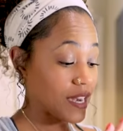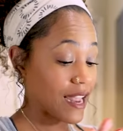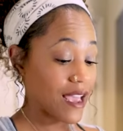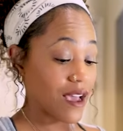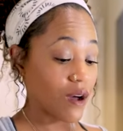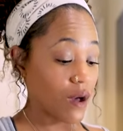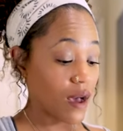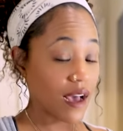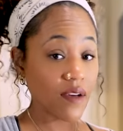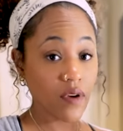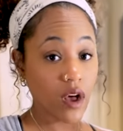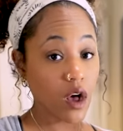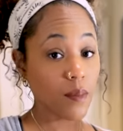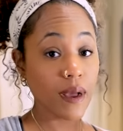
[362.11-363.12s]
Now I have
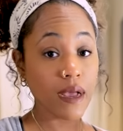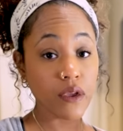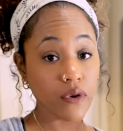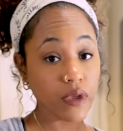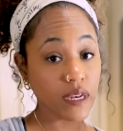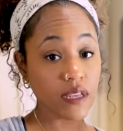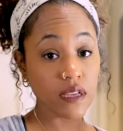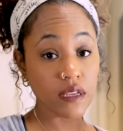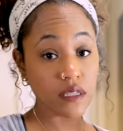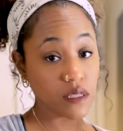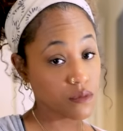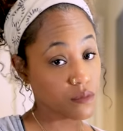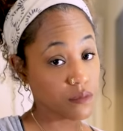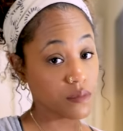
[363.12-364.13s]
all my
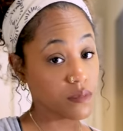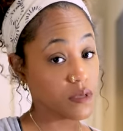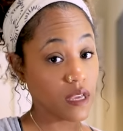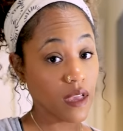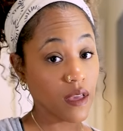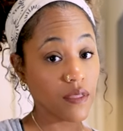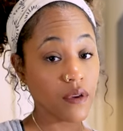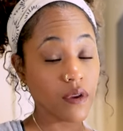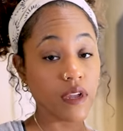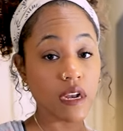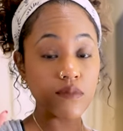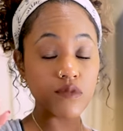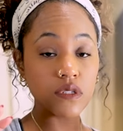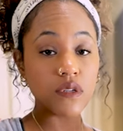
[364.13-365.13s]
ingredients together
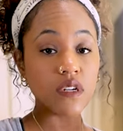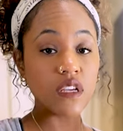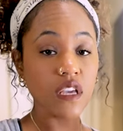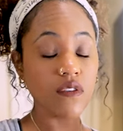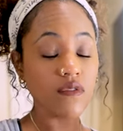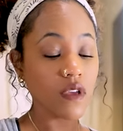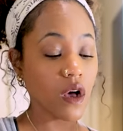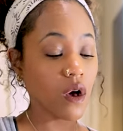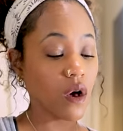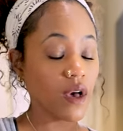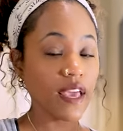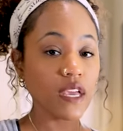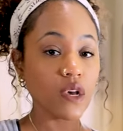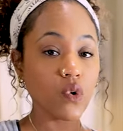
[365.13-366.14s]
and I'm just gonna give y'all
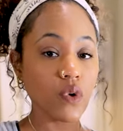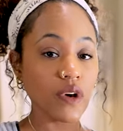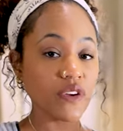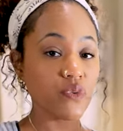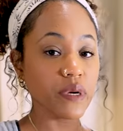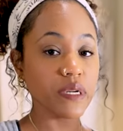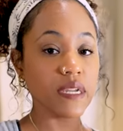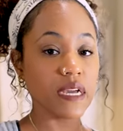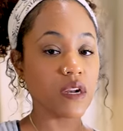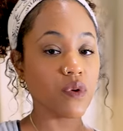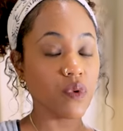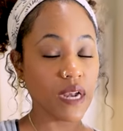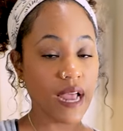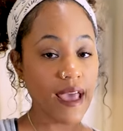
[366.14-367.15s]
a quick rundown
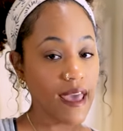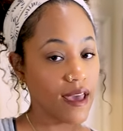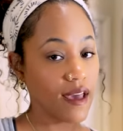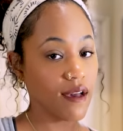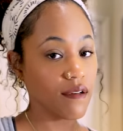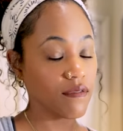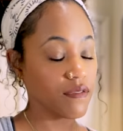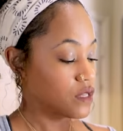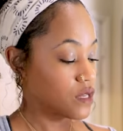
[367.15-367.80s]
of what I have.